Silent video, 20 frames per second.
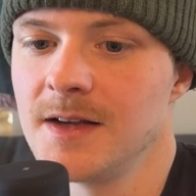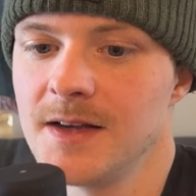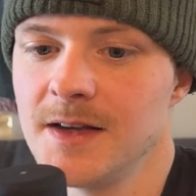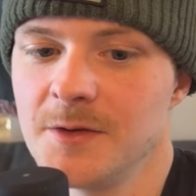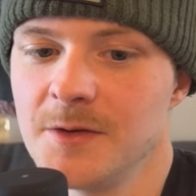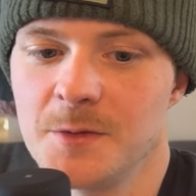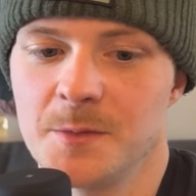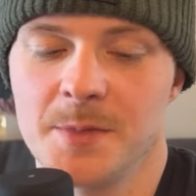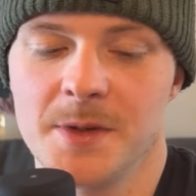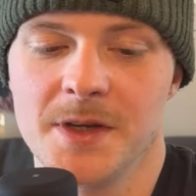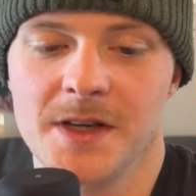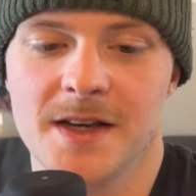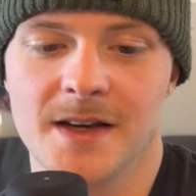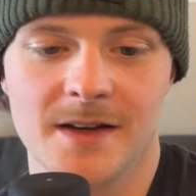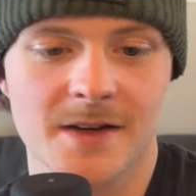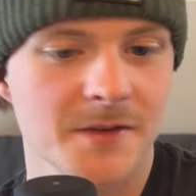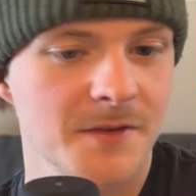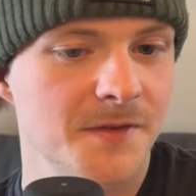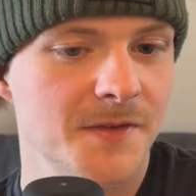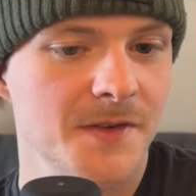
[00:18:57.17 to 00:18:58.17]
It would be
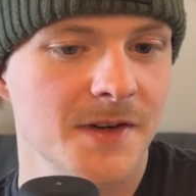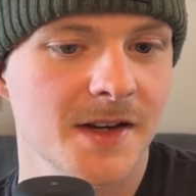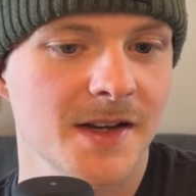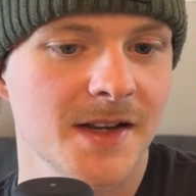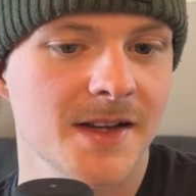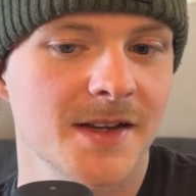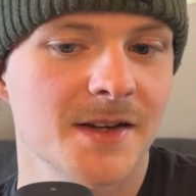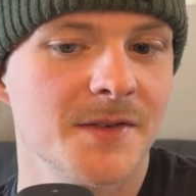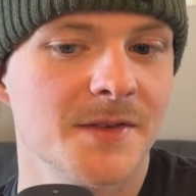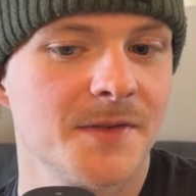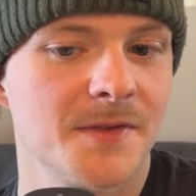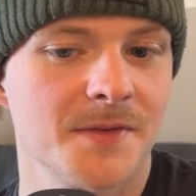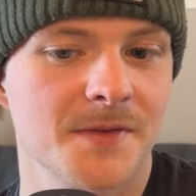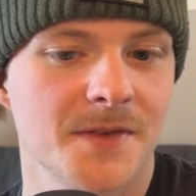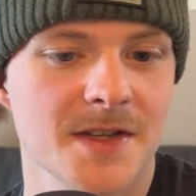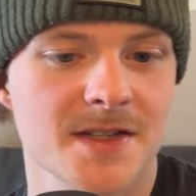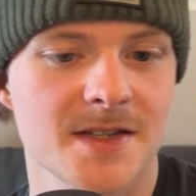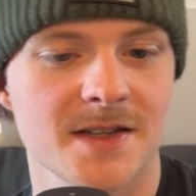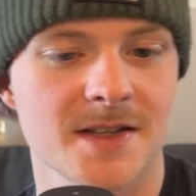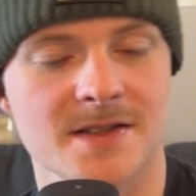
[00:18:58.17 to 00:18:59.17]
kind of funny if
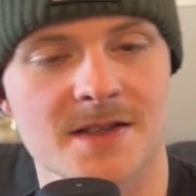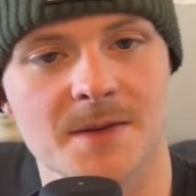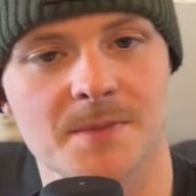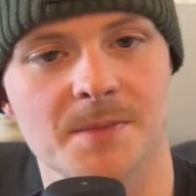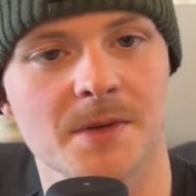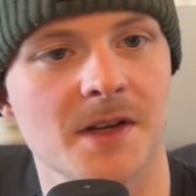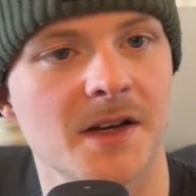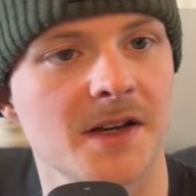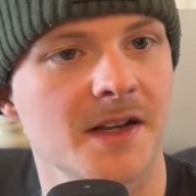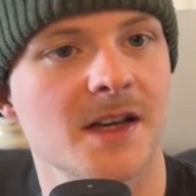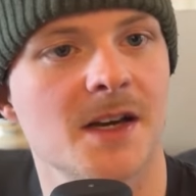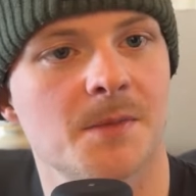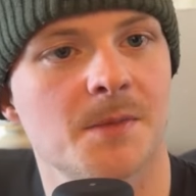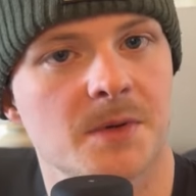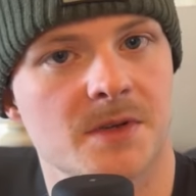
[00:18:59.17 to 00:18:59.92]
this ends up lining up with